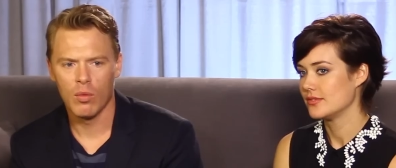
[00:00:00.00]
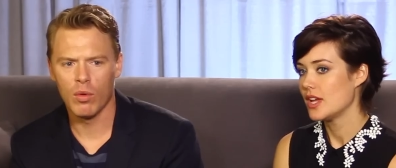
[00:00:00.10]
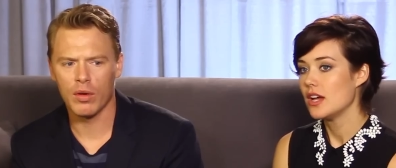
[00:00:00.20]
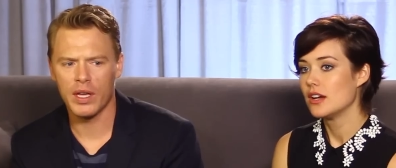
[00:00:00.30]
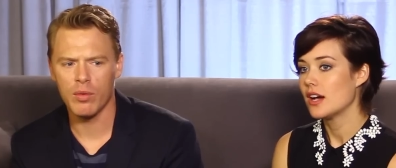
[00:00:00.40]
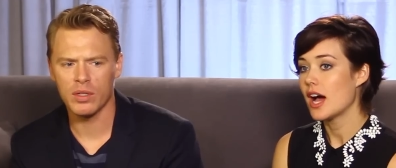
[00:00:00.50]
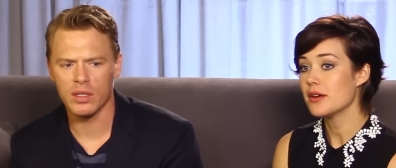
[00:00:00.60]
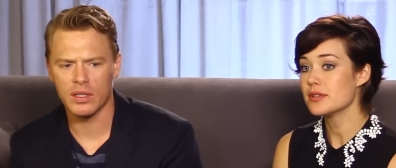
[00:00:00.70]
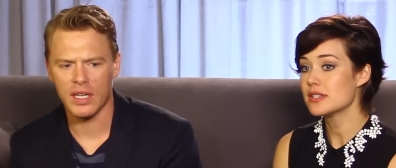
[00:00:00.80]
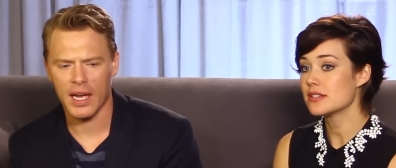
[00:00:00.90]
Speaker 1: well, he
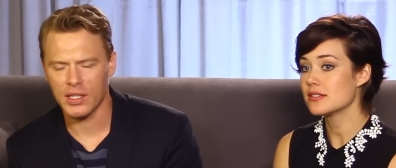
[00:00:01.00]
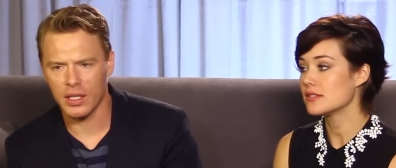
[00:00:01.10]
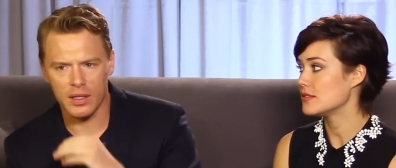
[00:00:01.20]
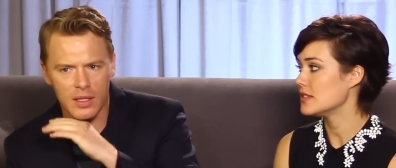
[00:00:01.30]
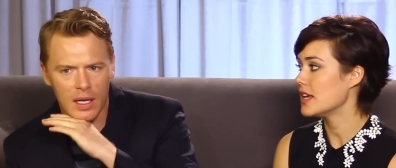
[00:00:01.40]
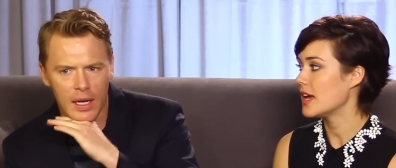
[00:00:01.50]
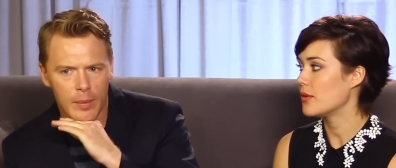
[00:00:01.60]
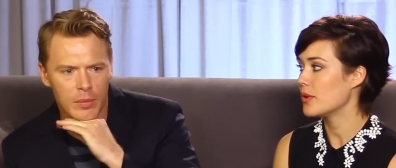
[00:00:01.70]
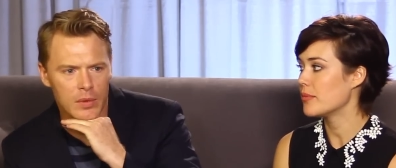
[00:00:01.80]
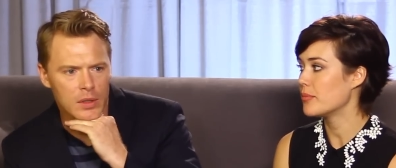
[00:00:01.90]
wasn't was, attached at the time. Yeah,
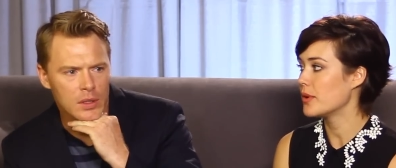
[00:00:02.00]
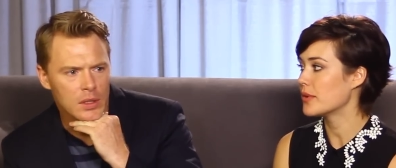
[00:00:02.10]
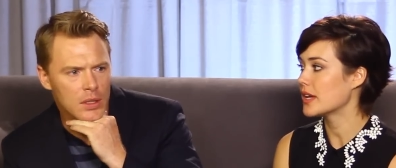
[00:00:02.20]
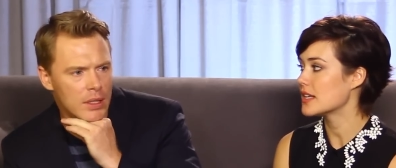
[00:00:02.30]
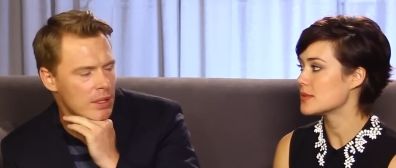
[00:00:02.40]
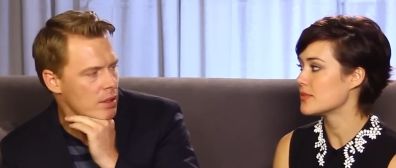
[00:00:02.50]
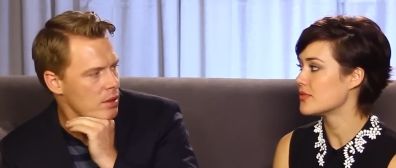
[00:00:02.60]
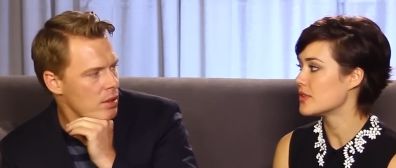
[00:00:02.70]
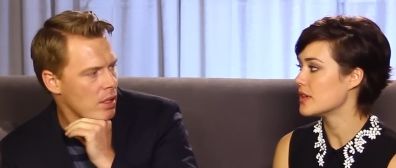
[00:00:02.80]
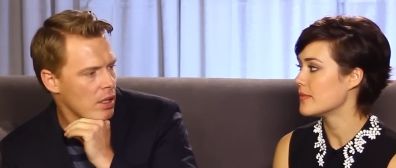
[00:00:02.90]
we, oh, okay. we were cast
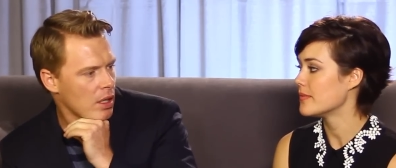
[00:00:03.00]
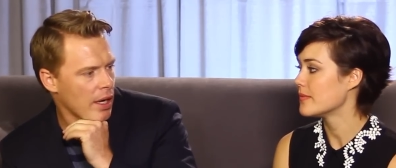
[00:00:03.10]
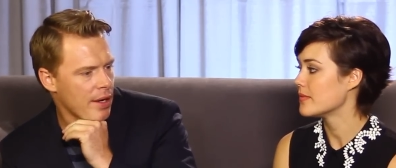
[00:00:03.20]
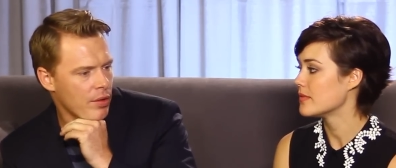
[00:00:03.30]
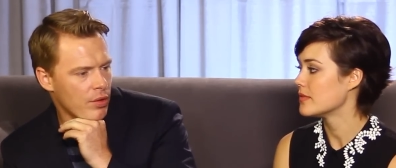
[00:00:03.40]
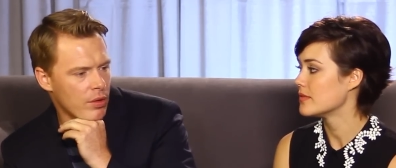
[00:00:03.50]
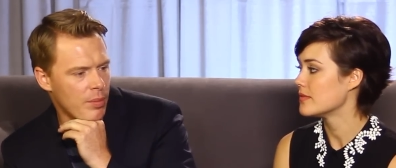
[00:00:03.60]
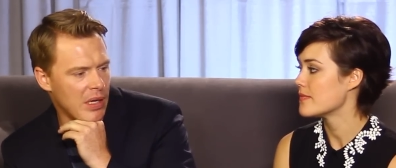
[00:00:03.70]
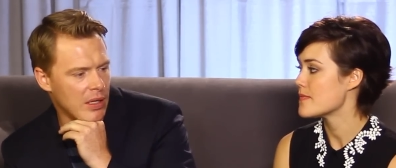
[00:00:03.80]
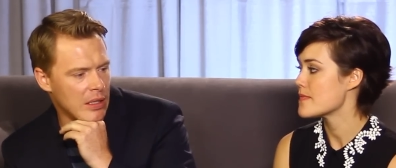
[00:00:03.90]
before him. I had heard
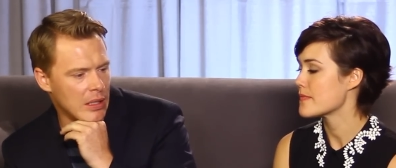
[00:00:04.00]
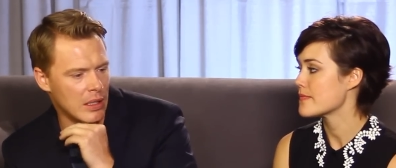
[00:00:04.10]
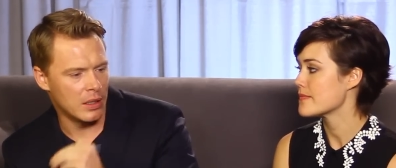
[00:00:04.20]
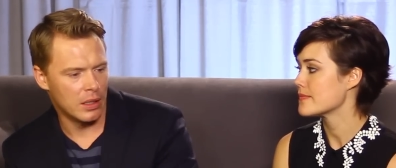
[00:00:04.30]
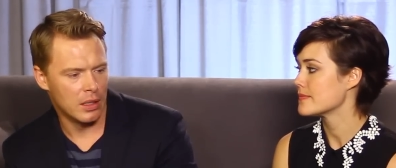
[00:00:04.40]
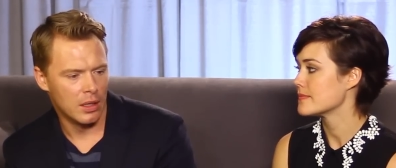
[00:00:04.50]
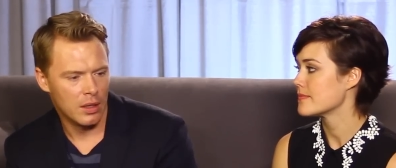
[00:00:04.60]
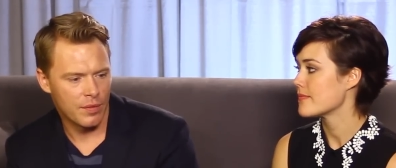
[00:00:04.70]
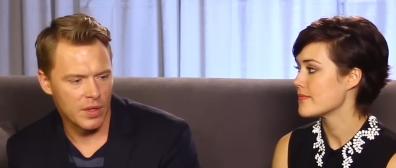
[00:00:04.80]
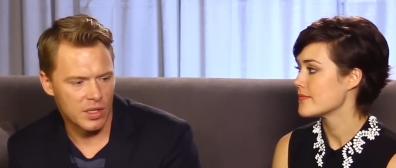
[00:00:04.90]
about uh,
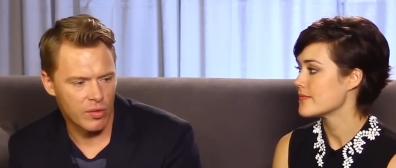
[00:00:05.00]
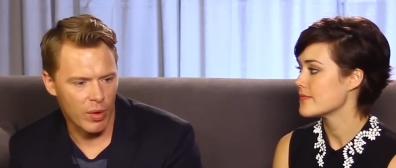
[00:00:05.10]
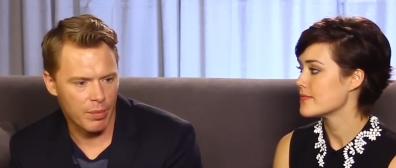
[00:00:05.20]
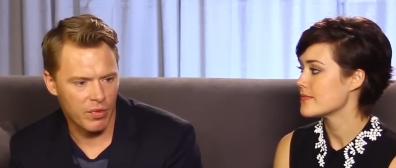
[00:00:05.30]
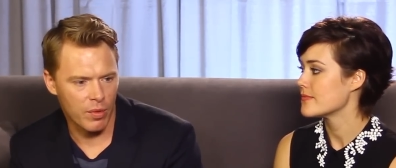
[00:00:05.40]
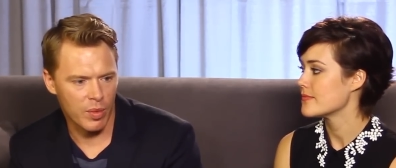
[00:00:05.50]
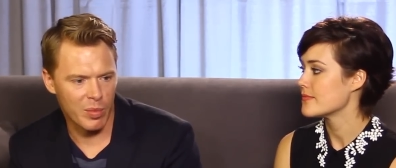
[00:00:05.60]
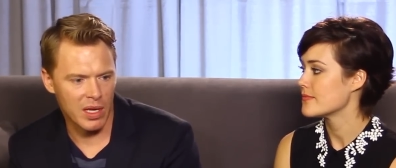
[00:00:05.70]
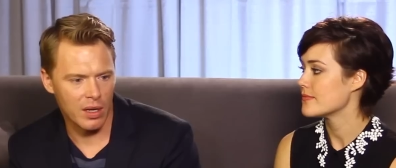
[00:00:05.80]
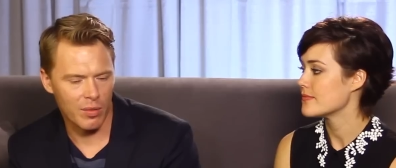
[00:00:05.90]
this script from the
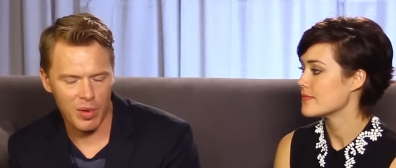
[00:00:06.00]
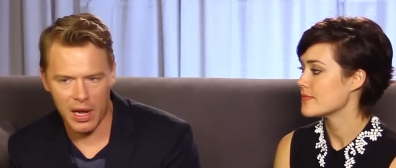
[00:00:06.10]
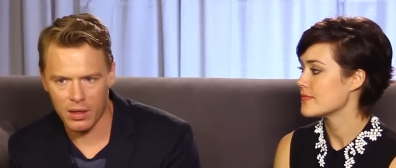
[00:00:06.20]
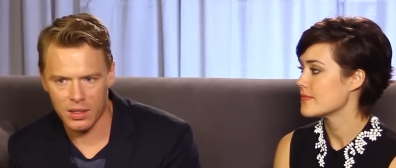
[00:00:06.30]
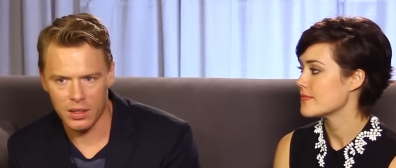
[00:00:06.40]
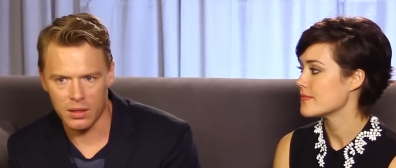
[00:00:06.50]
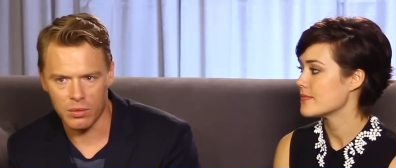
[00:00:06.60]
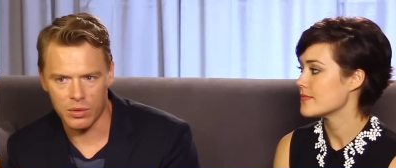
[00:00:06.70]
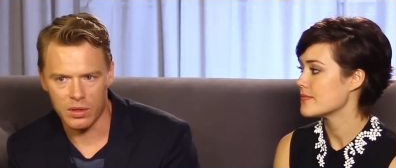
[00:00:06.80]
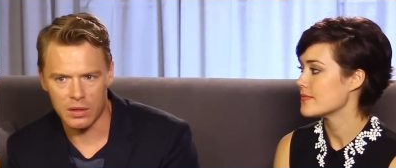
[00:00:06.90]
beginning of pilot season. It
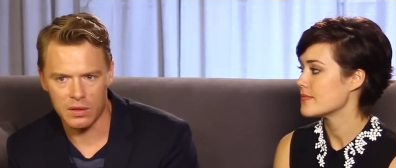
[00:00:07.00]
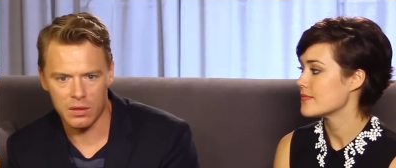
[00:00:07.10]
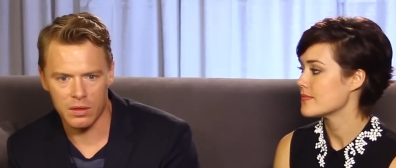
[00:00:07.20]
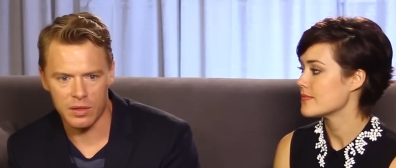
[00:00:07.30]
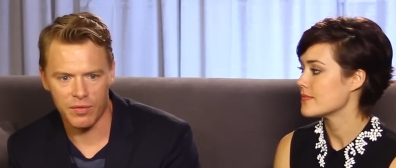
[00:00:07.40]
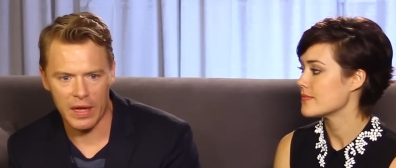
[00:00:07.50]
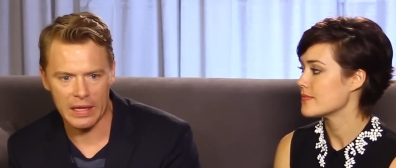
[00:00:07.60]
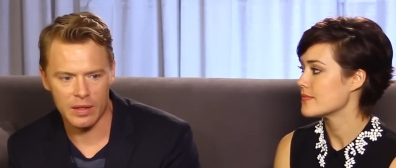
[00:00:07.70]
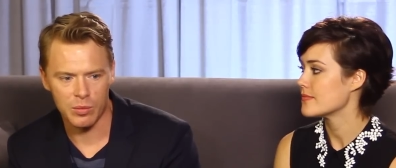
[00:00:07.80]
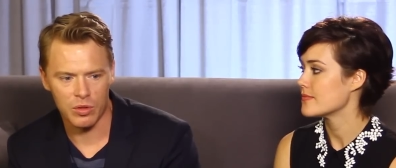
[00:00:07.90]
was this this
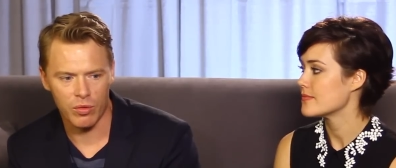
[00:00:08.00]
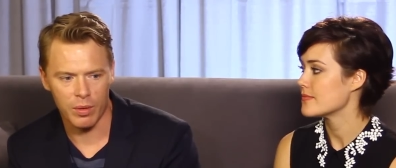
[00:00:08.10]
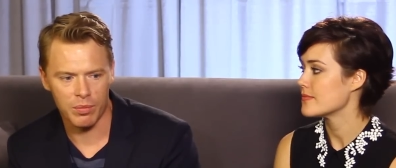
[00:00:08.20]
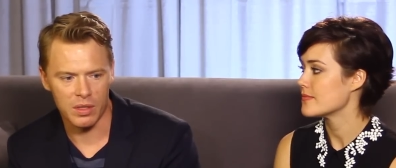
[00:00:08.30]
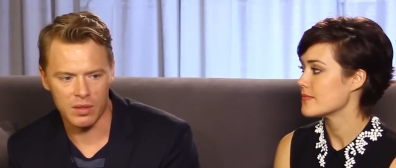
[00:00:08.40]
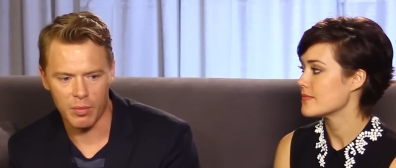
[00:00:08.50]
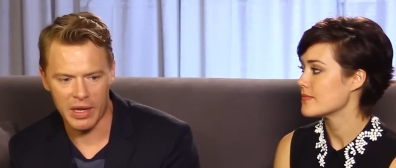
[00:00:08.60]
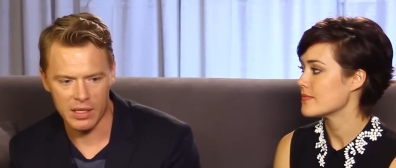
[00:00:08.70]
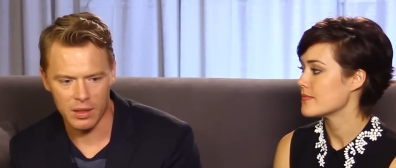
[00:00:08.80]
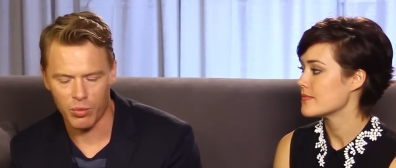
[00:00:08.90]
phantom script, this
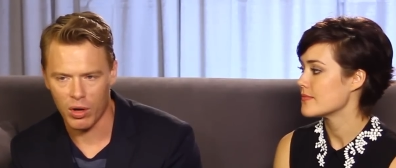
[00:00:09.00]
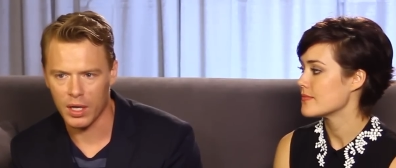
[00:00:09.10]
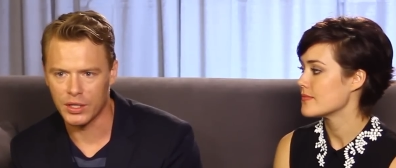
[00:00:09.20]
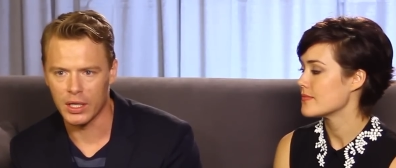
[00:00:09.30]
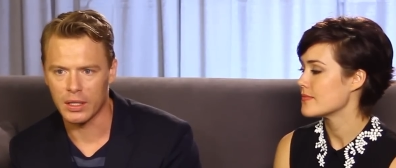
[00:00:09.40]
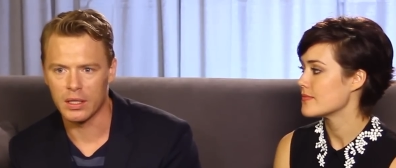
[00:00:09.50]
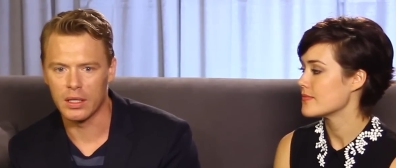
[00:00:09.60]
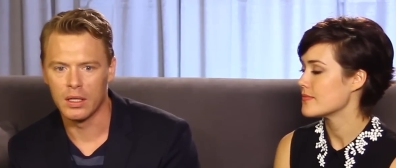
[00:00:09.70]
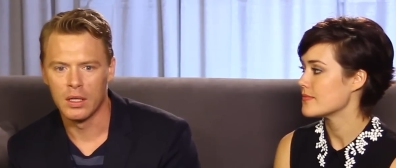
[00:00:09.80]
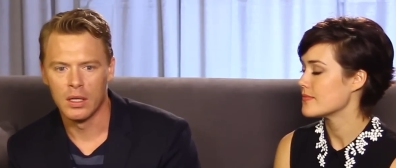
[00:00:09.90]
amazing project, and
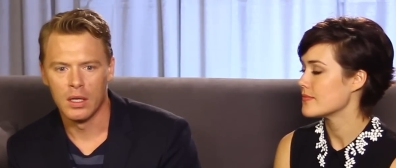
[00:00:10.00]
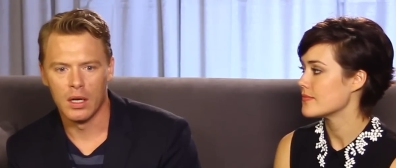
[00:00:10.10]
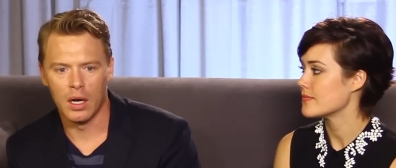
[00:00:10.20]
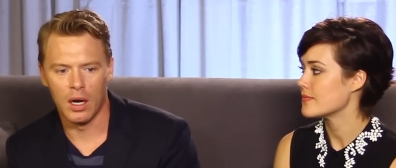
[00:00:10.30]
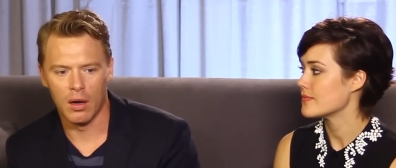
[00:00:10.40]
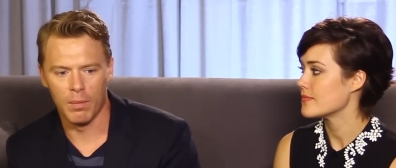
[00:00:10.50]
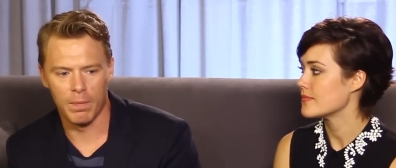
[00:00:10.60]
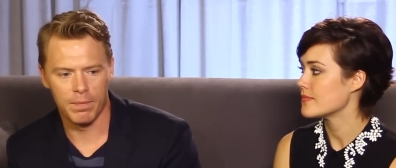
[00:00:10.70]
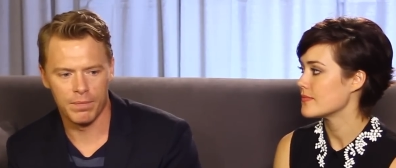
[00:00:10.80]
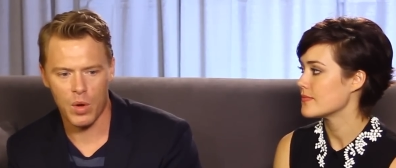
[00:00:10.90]

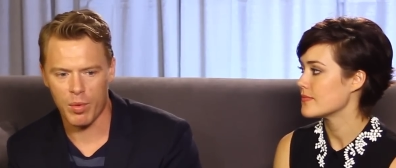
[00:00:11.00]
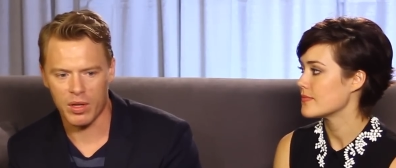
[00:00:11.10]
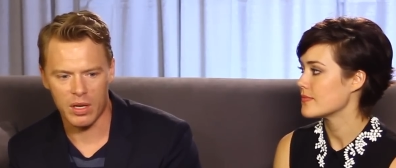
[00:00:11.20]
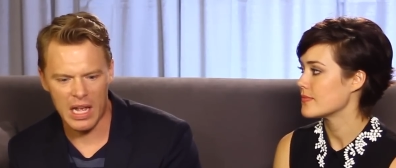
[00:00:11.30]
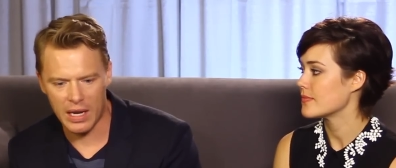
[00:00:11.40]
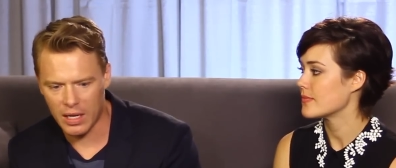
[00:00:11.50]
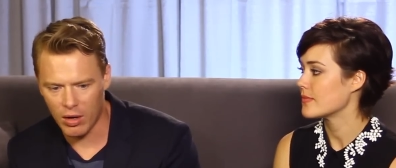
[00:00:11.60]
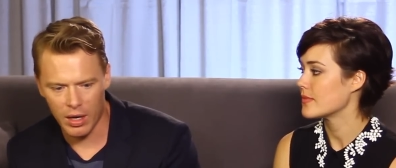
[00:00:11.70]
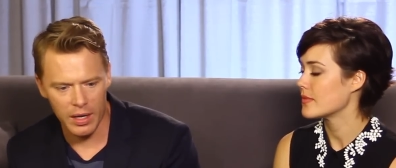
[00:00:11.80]
um, nobody could get in on